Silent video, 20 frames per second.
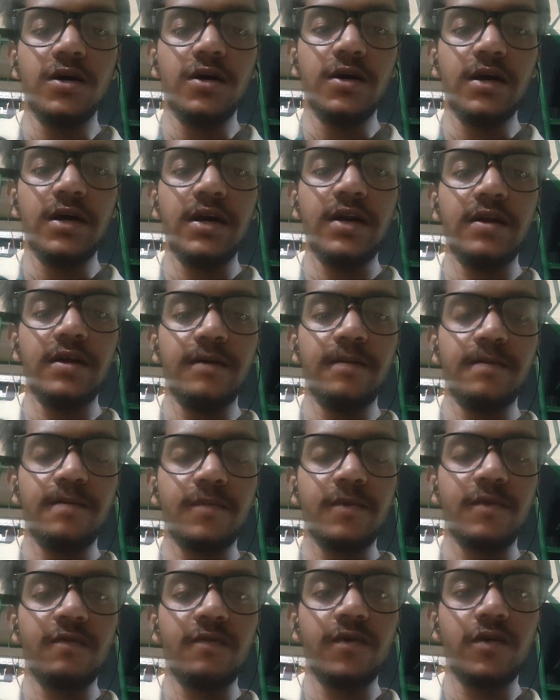and
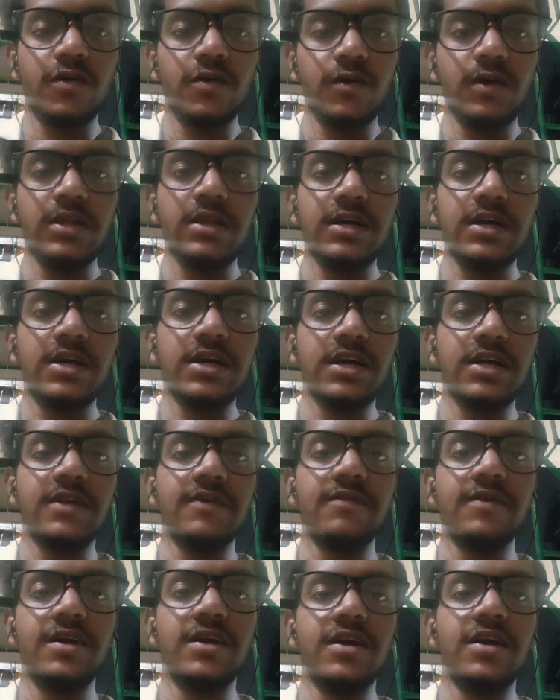for doing that
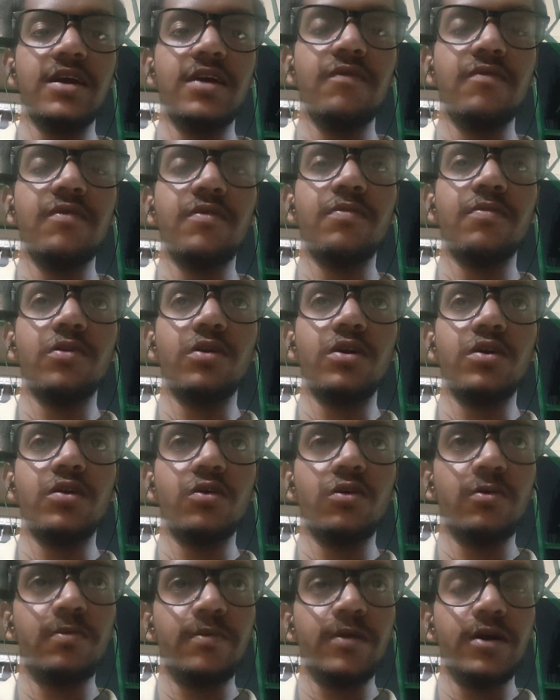activity, if a body
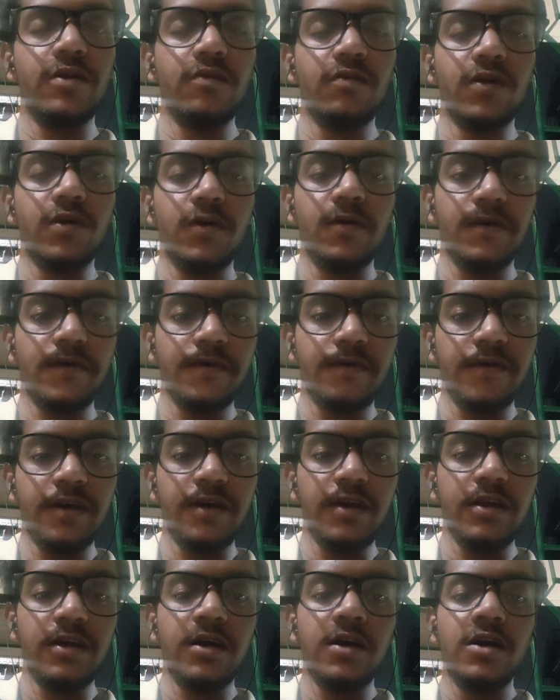corporate want
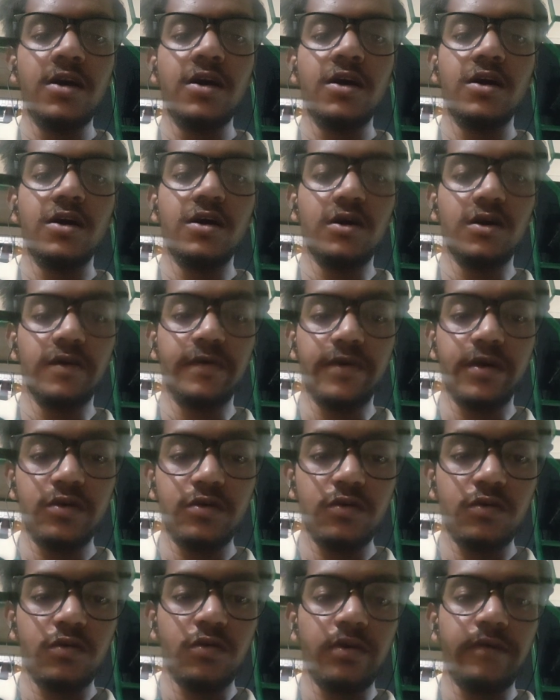to
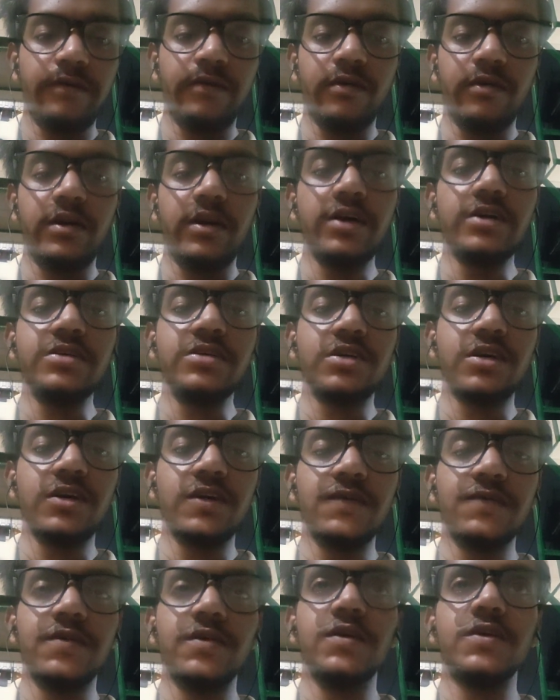draw foreign exchange
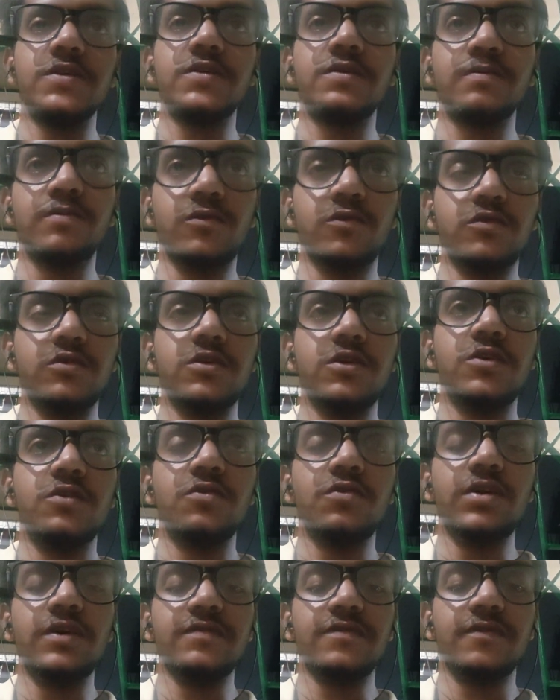which is more than
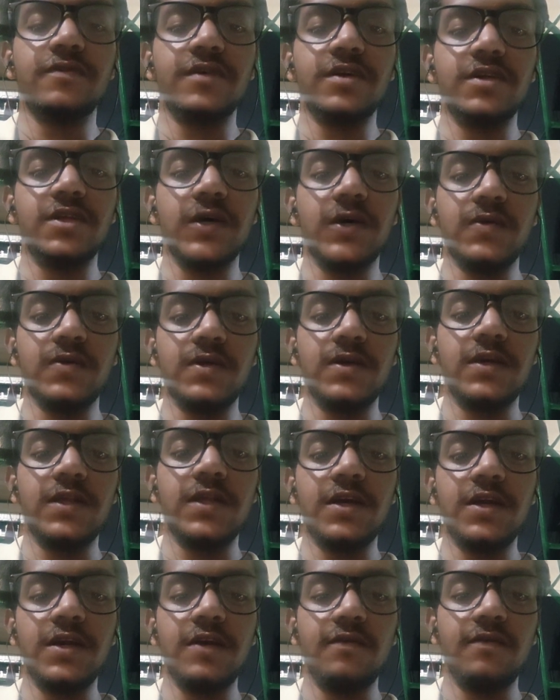2,50,000,
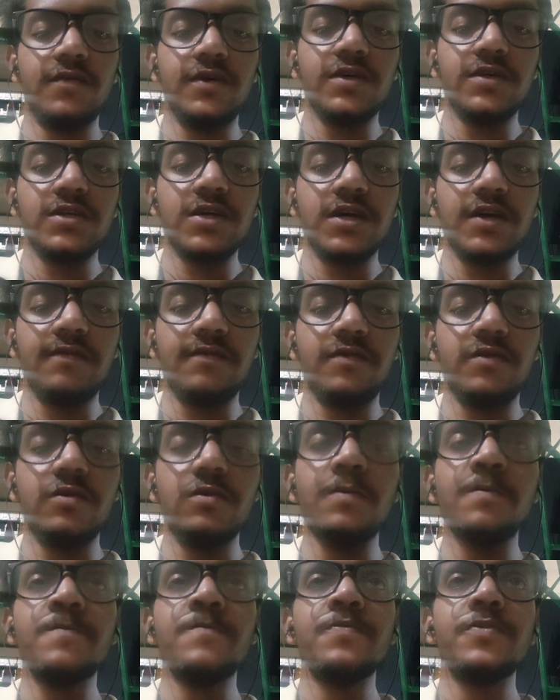then he first have to
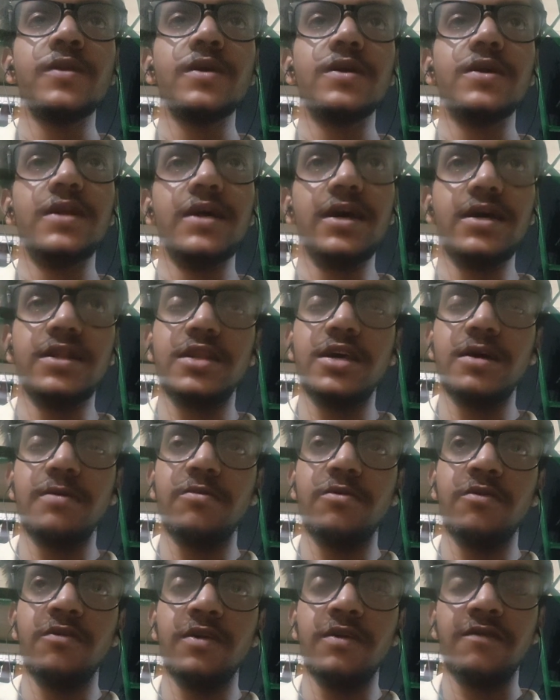take the
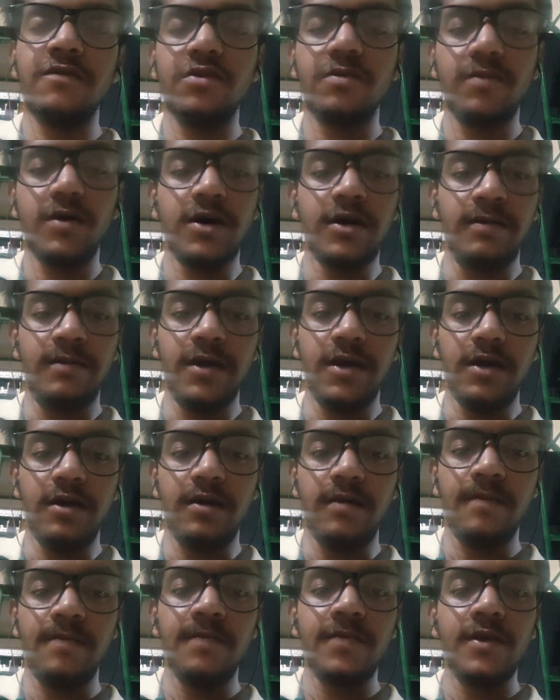approval from RBI.
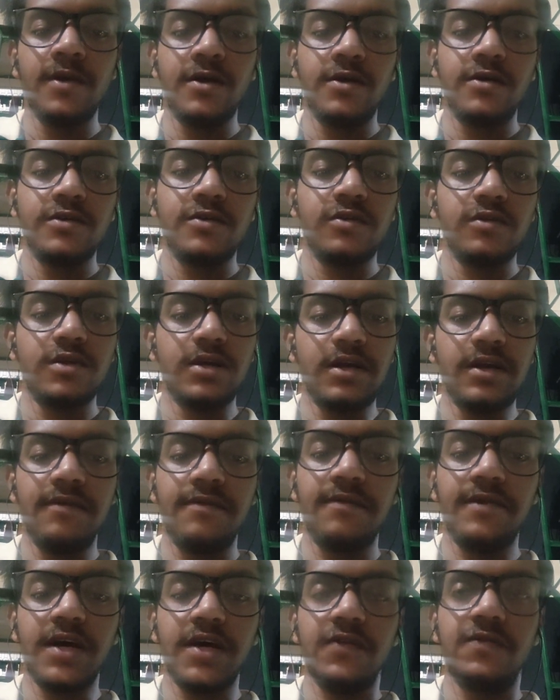So there are
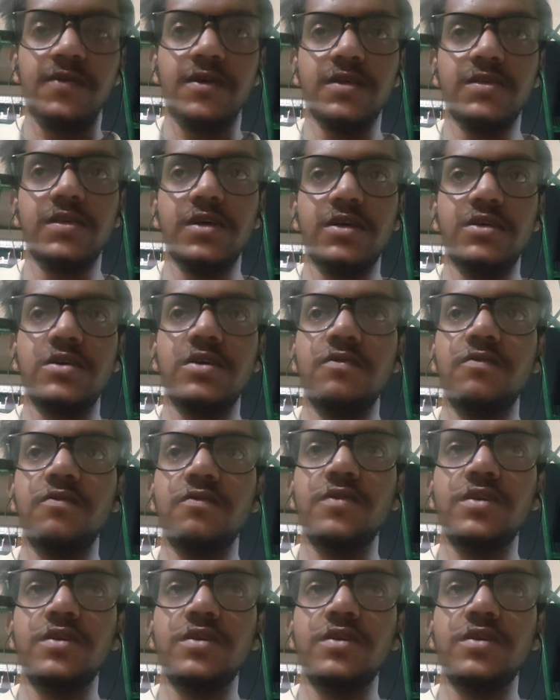5 transactions